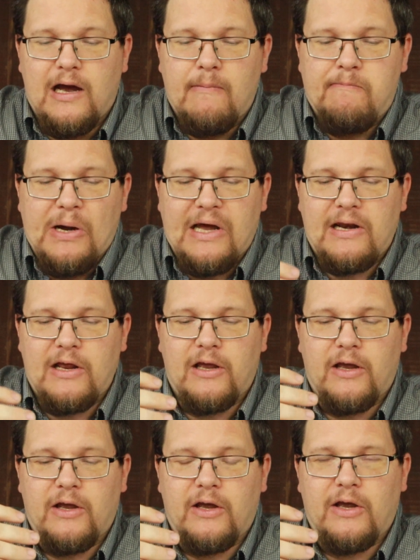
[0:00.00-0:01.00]
But
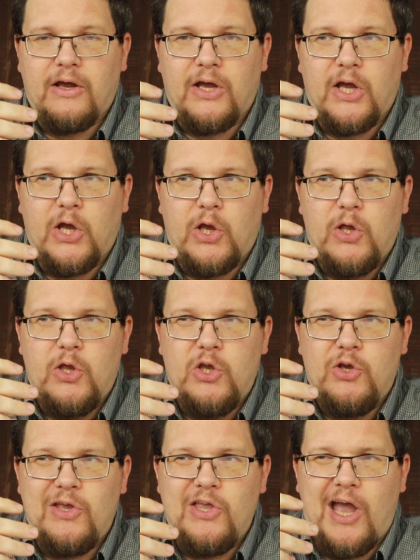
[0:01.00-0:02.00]

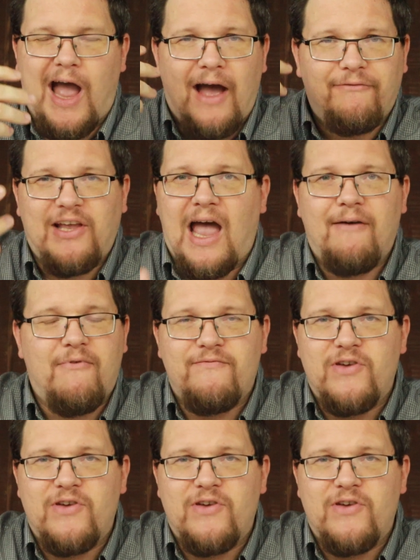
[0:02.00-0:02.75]
you have to have a